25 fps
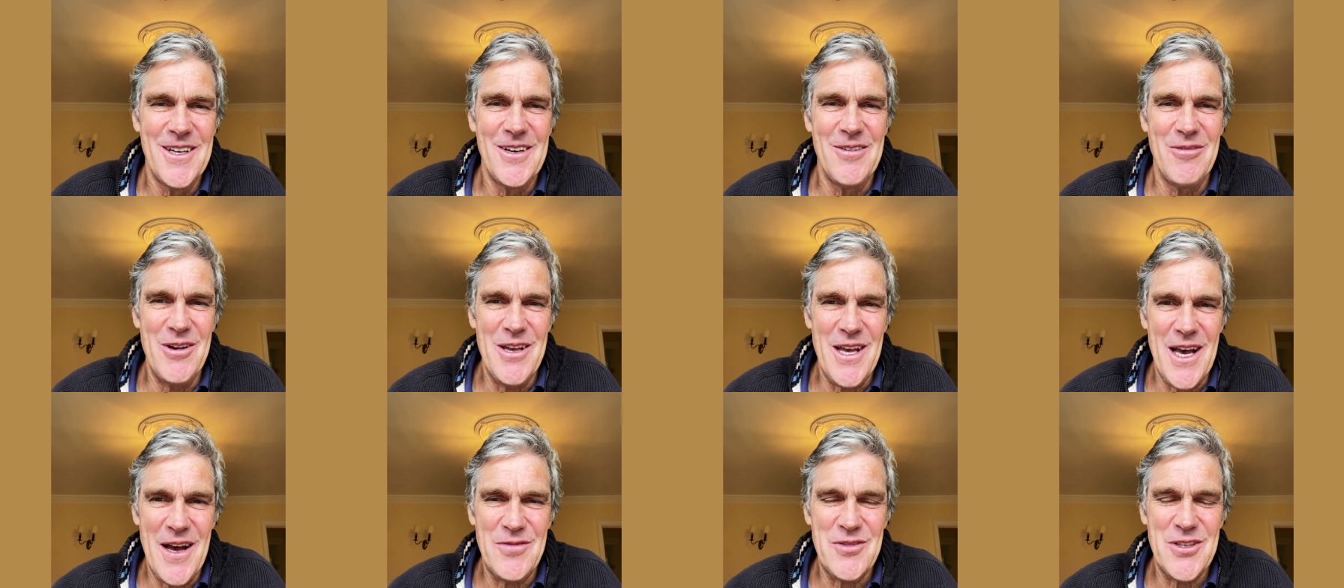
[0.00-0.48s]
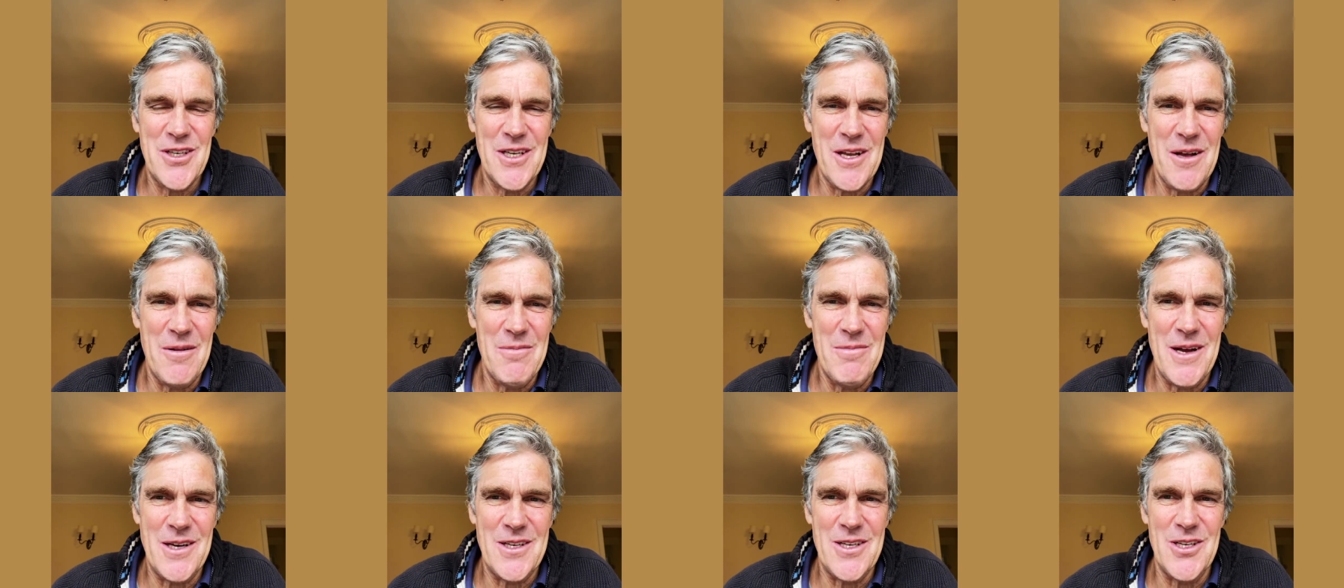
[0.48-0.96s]
We have to
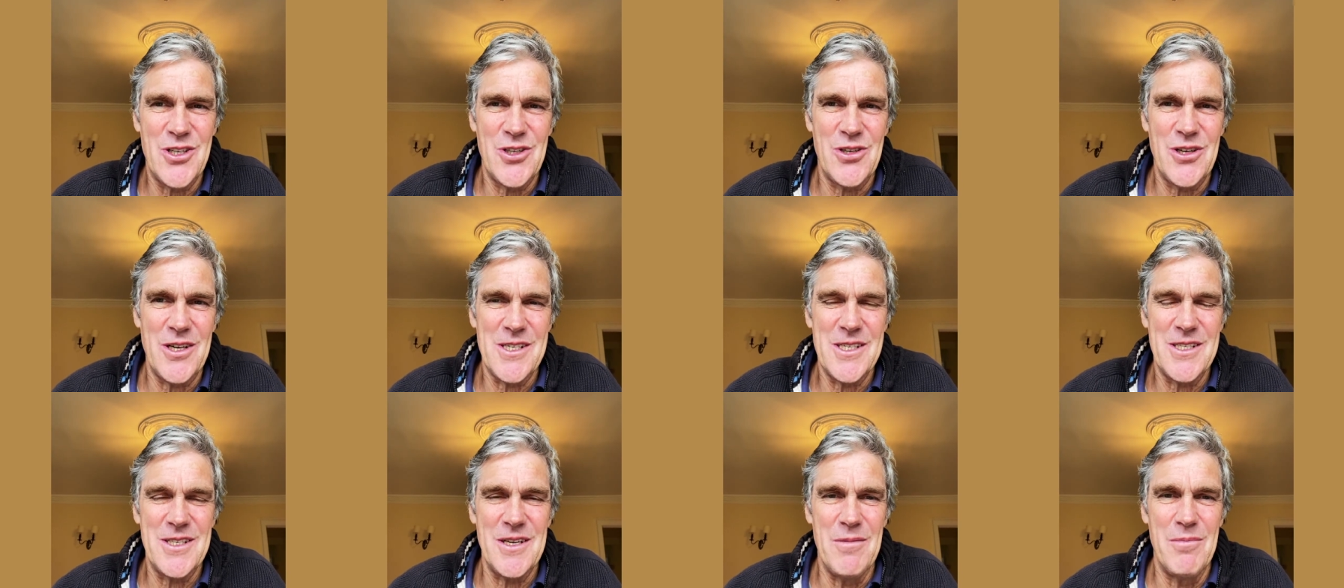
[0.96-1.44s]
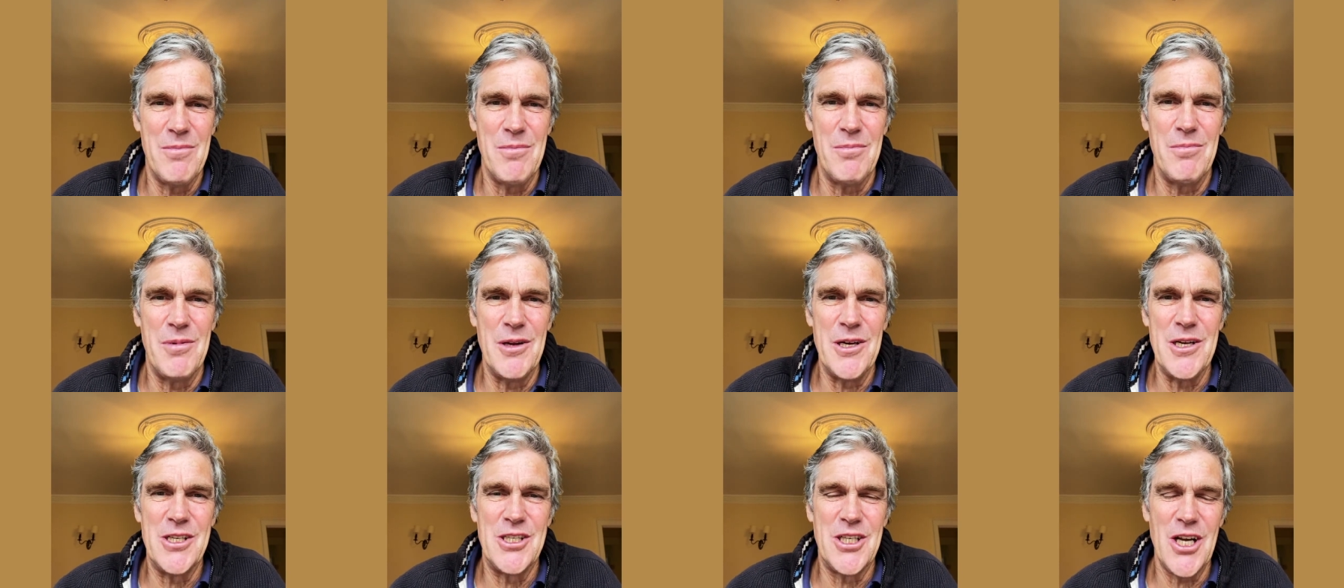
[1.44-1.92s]
come back to trust him.
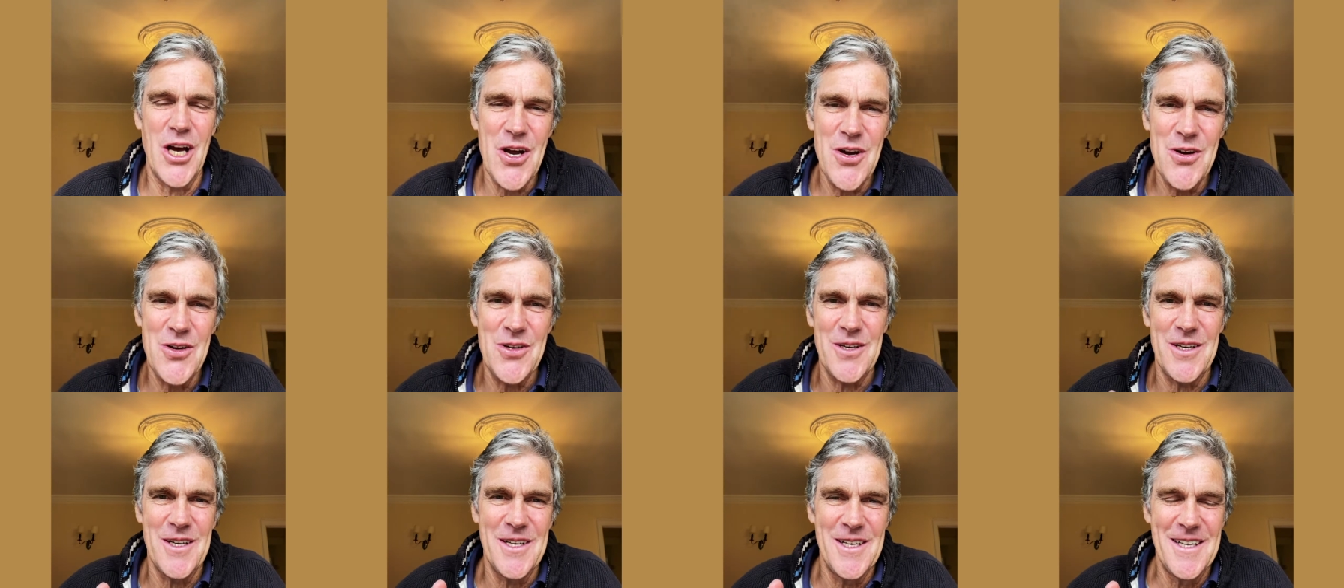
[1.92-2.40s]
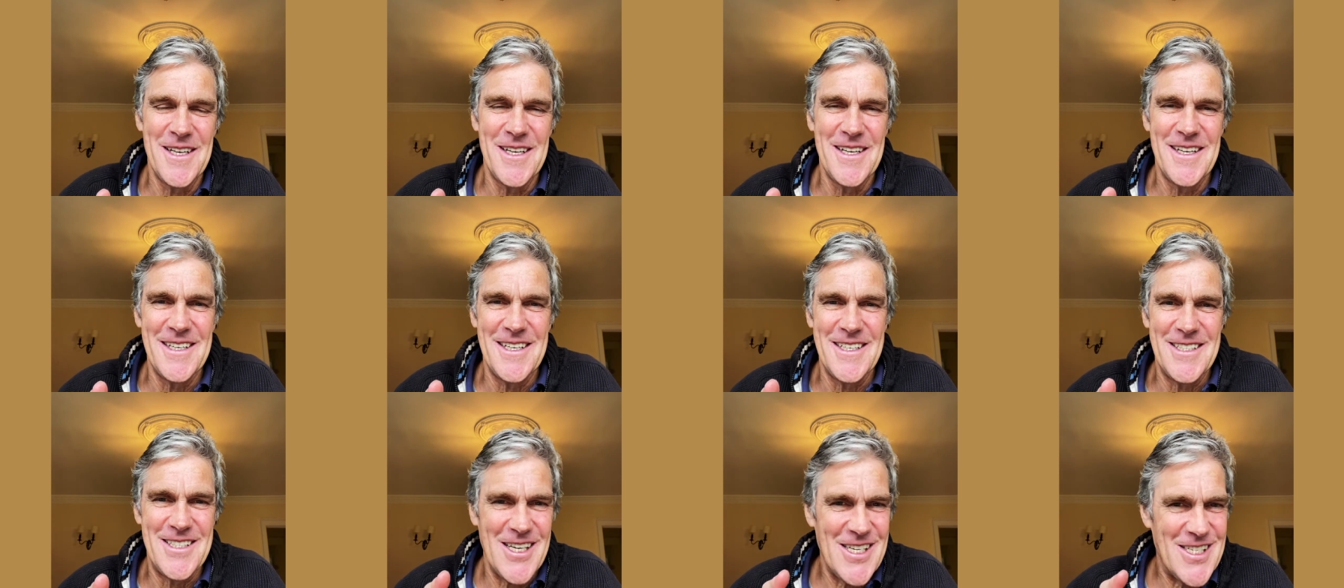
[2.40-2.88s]
But don't
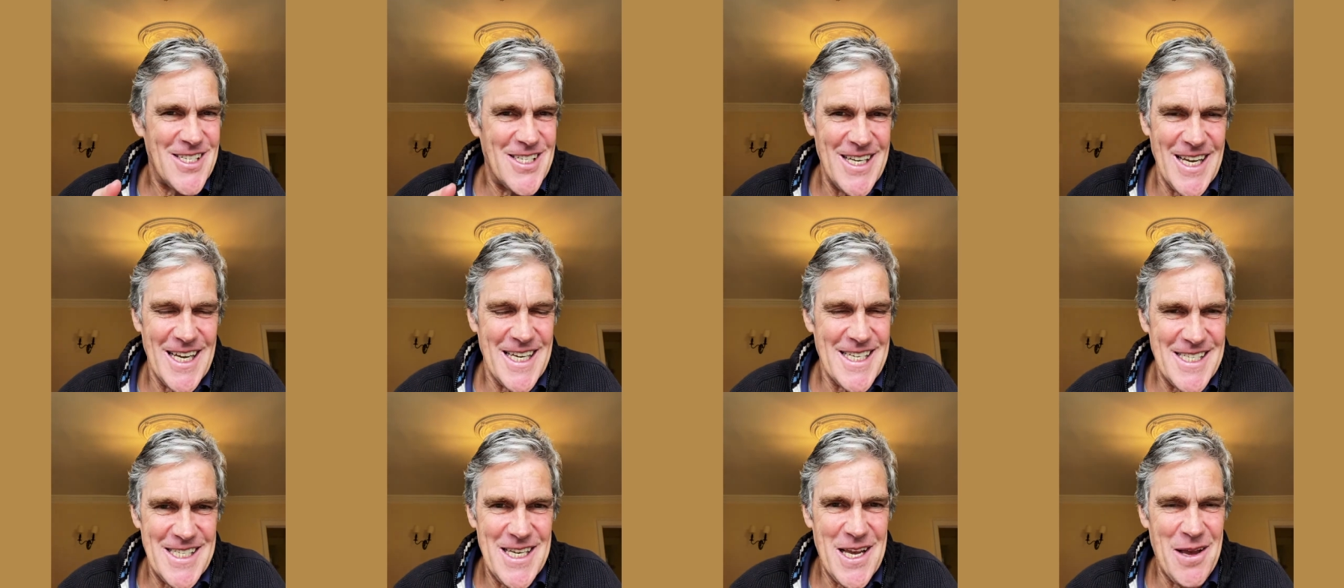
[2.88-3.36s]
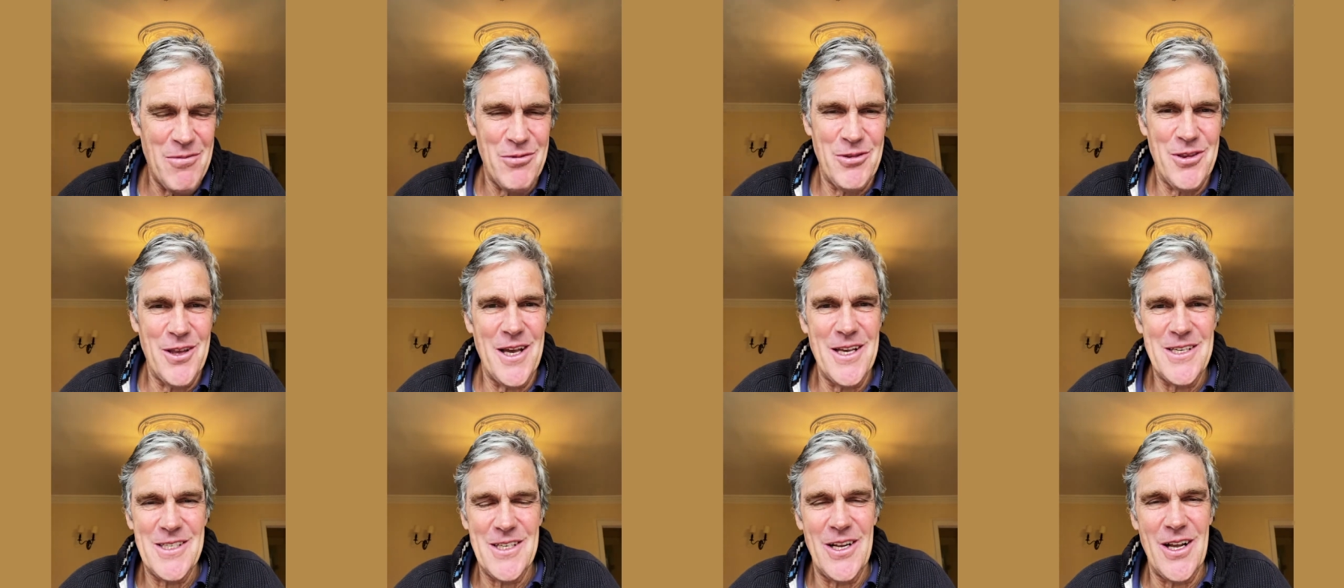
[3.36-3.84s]
just accept
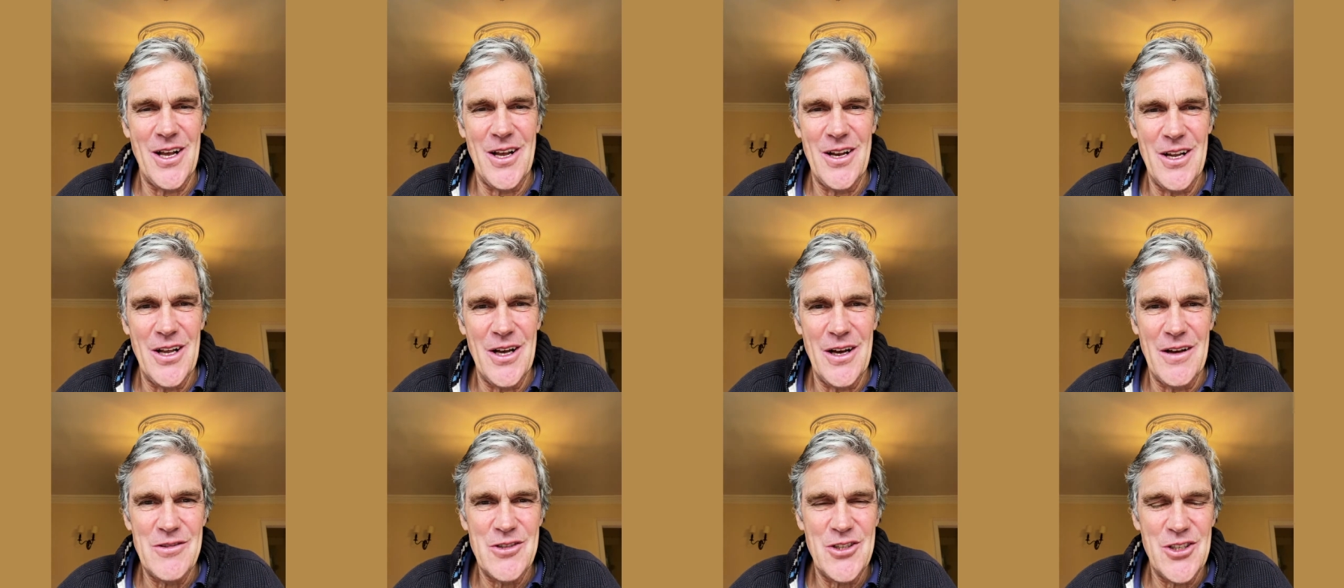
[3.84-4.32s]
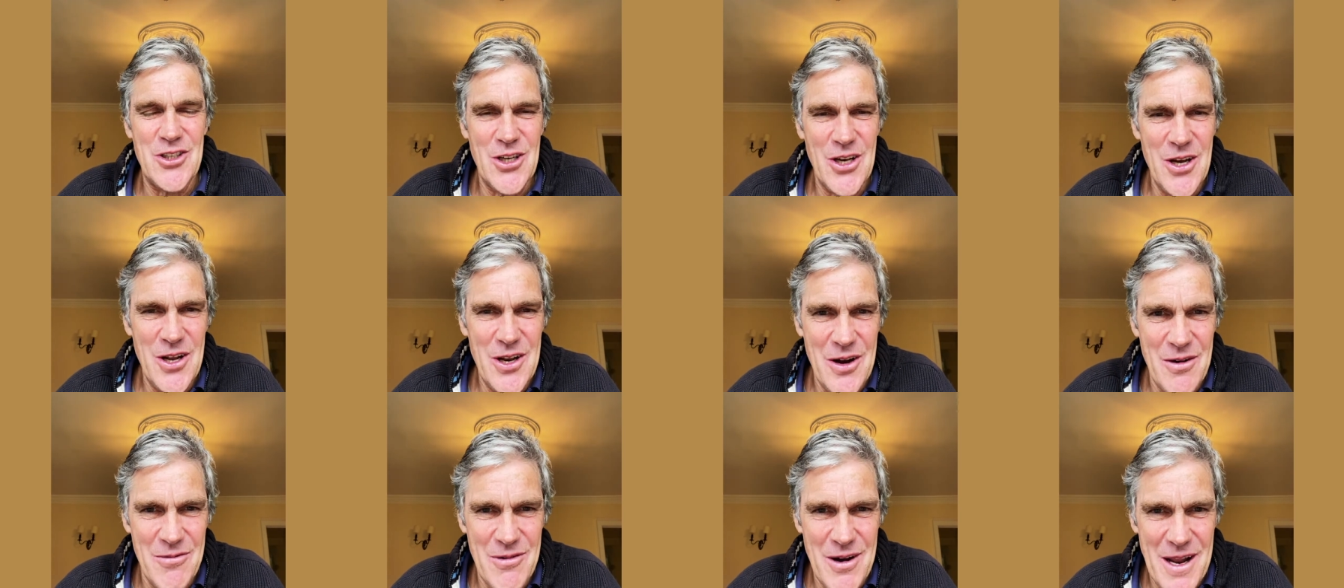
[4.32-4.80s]
things in our lives.
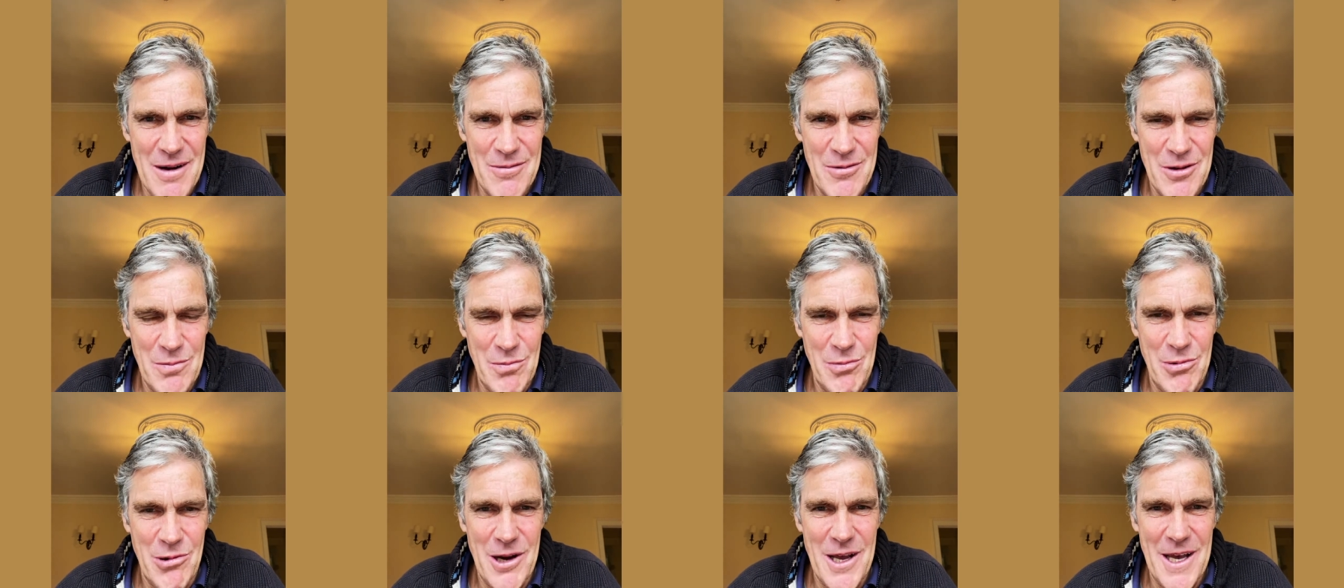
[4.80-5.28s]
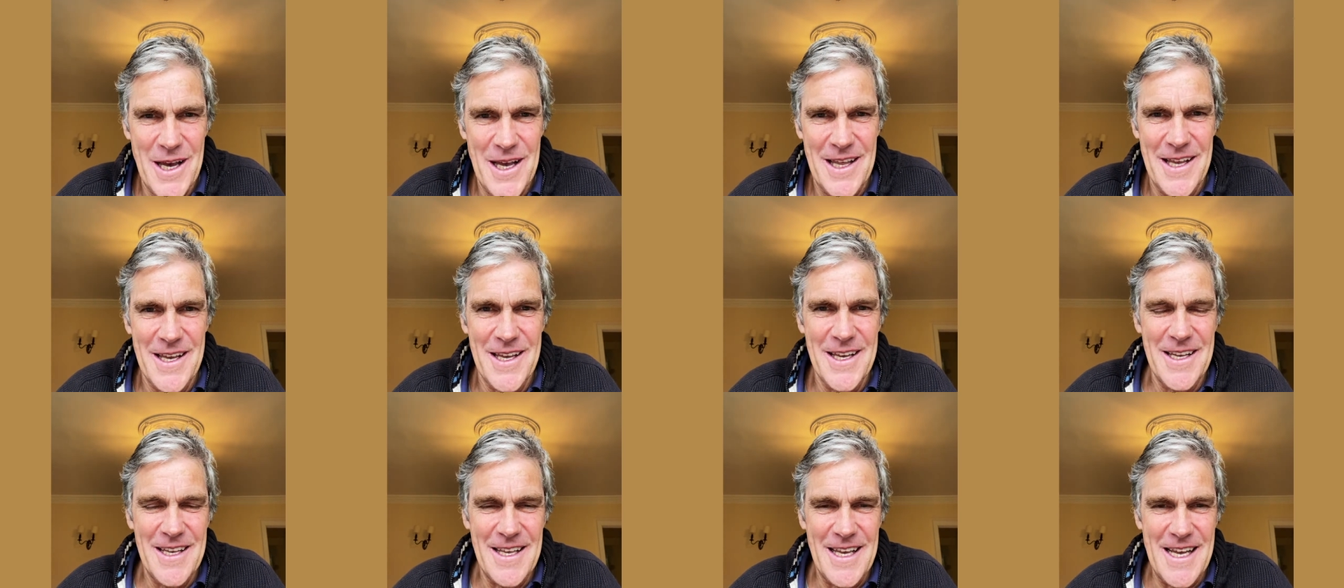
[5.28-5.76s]
Turn it around with prayer.